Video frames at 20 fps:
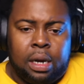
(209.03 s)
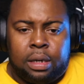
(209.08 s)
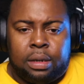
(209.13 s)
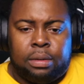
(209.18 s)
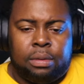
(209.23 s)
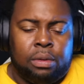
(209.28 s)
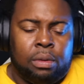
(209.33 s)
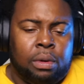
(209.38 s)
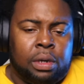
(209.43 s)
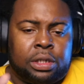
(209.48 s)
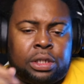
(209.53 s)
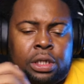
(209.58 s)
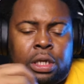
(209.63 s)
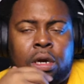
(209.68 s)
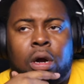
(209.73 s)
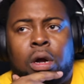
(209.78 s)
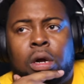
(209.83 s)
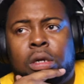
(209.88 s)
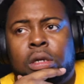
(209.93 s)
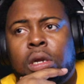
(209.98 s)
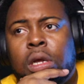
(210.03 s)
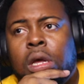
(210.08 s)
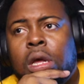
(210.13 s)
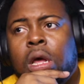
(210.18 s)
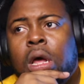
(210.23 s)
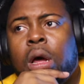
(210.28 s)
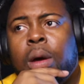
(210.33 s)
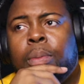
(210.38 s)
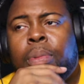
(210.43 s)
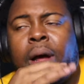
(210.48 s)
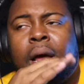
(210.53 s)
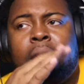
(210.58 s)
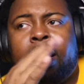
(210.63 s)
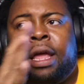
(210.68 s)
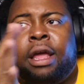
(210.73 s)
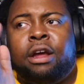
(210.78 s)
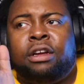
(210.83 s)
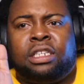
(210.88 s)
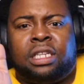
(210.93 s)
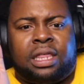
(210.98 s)
What's it called? But
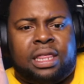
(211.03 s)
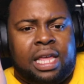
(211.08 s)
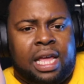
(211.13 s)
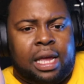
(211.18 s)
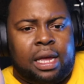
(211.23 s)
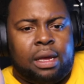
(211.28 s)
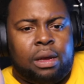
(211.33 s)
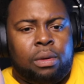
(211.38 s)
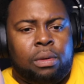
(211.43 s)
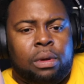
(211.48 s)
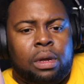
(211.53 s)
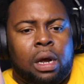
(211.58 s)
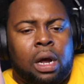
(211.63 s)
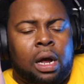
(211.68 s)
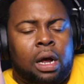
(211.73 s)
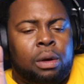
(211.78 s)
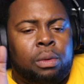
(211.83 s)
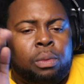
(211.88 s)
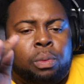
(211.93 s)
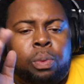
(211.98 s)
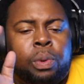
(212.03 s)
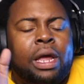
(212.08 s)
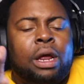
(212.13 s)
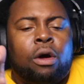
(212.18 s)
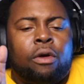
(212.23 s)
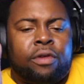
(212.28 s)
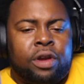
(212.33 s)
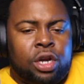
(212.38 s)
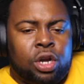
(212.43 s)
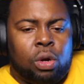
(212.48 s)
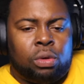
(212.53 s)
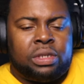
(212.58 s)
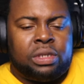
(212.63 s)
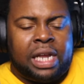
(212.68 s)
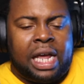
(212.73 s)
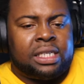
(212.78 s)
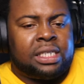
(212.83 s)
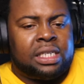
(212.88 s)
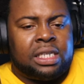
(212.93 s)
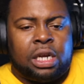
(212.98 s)
here's the thing. We already know
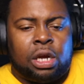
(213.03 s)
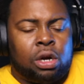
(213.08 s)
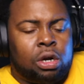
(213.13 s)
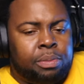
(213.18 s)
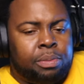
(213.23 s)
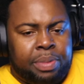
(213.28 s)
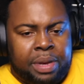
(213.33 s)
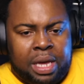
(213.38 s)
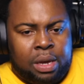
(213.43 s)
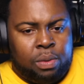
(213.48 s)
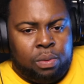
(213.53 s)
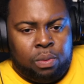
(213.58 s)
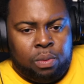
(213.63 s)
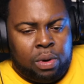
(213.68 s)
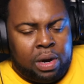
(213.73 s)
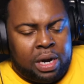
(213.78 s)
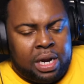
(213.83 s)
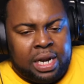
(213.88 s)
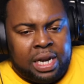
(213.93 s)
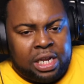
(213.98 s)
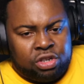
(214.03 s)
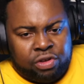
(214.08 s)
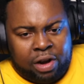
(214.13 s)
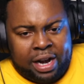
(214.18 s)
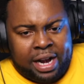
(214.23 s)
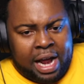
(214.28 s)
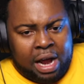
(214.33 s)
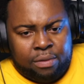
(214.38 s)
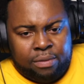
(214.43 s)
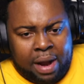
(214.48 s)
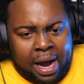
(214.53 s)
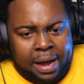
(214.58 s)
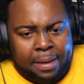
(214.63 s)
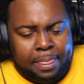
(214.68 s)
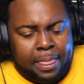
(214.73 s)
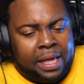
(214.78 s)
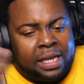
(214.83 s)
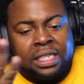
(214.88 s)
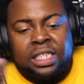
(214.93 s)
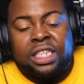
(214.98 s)
Tez isn't going to be what he needs right now, right?
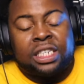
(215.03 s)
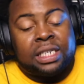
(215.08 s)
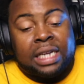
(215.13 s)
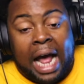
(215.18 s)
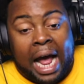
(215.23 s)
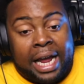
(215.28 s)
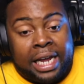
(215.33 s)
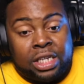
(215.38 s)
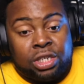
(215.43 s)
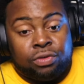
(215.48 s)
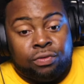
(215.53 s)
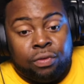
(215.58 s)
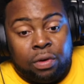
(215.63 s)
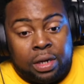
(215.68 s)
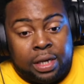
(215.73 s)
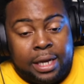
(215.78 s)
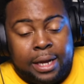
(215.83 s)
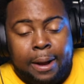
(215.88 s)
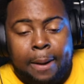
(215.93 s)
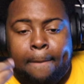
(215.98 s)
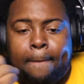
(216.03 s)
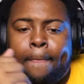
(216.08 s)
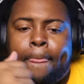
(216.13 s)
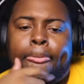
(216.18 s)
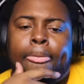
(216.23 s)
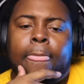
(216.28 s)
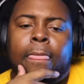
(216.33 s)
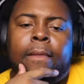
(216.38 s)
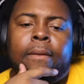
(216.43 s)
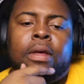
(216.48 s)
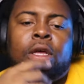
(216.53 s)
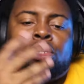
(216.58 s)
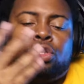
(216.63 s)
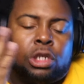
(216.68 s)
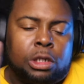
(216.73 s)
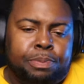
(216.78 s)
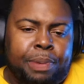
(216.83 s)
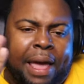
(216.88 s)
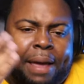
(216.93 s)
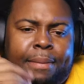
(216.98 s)
It's just not. He's a rookie. So it's
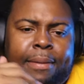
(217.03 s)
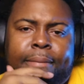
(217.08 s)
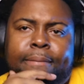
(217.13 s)
Bateman.